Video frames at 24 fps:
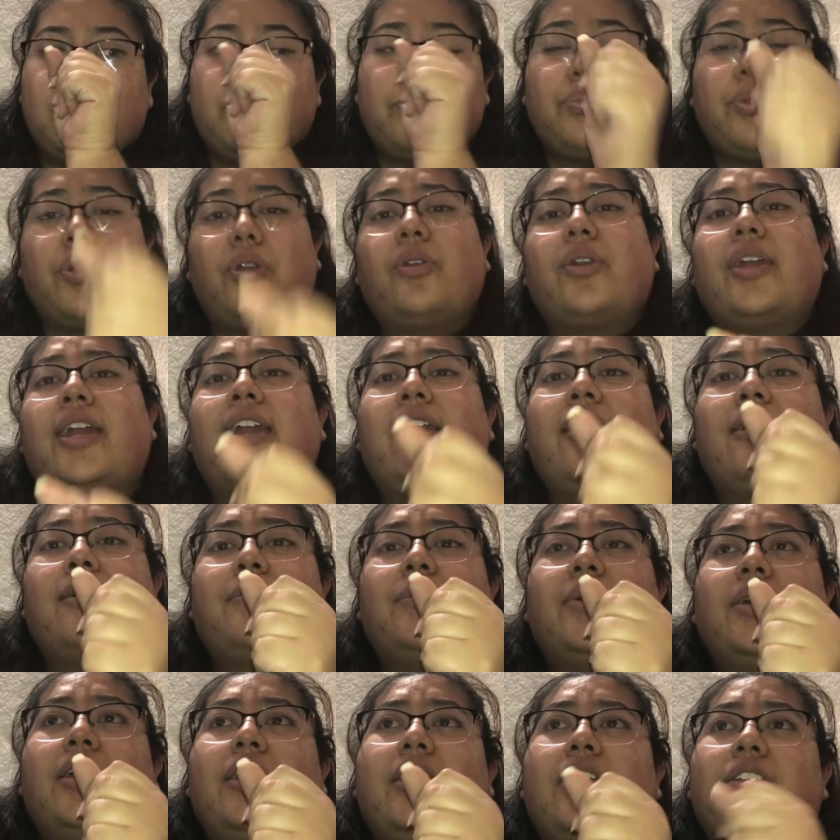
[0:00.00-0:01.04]
program
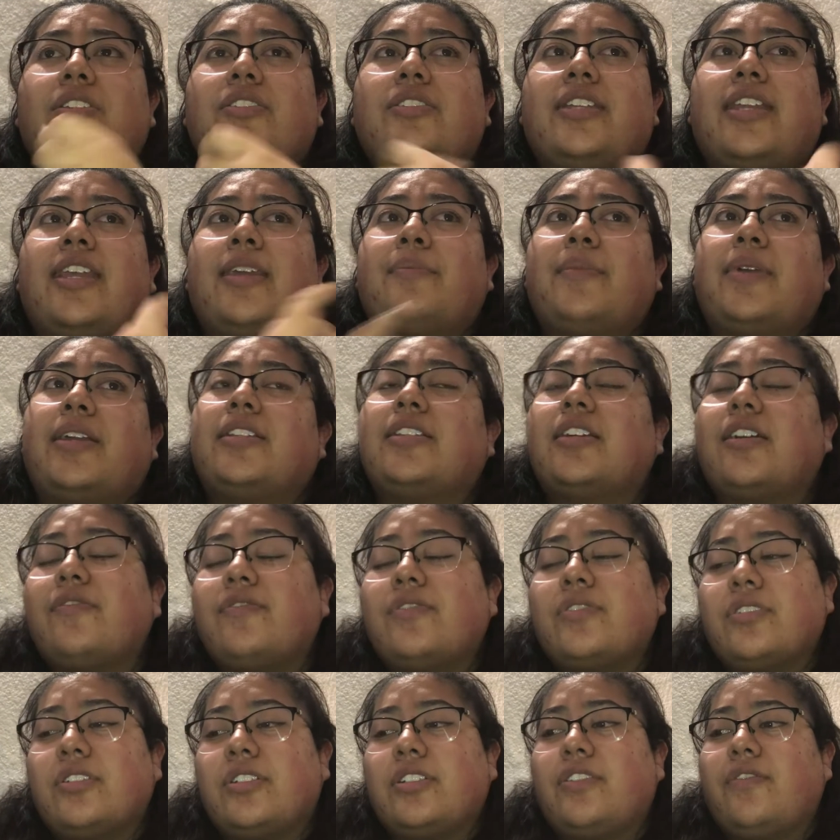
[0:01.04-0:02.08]
to get my
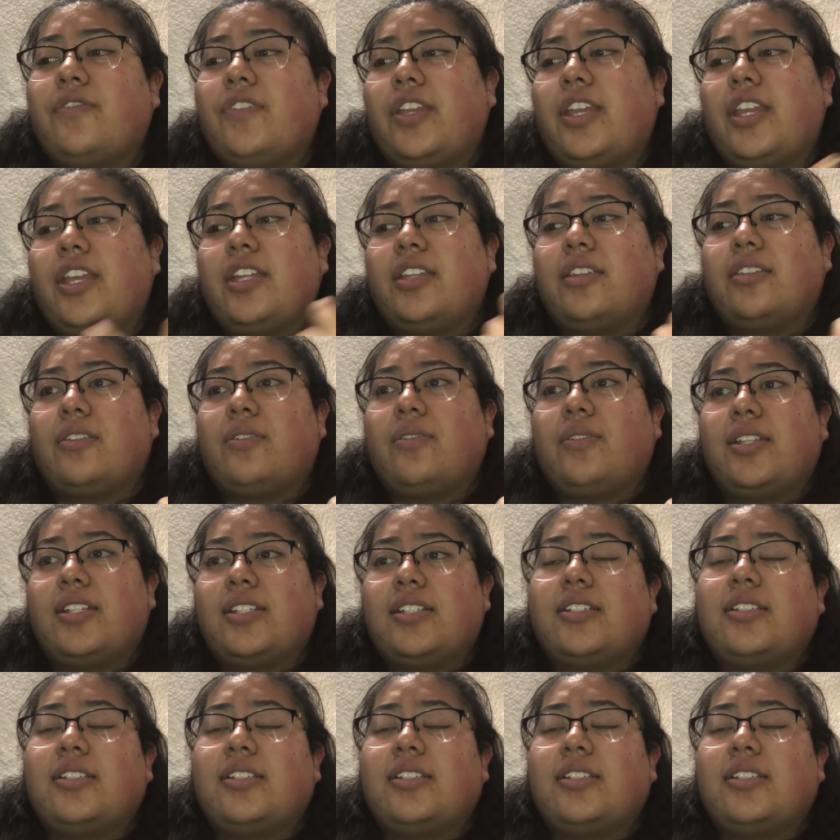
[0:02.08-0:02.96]
TOEFL certificate through the